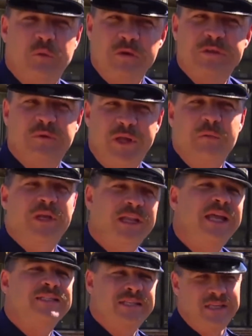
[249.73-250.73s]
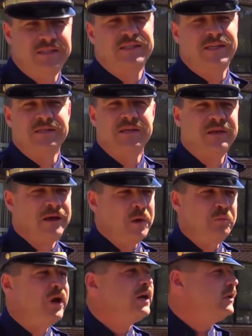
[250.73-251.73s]
house, started shooting.
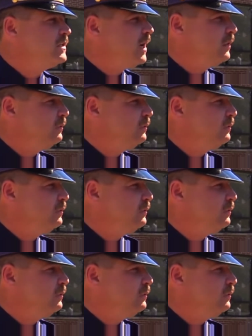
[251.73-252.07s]
Kamaya,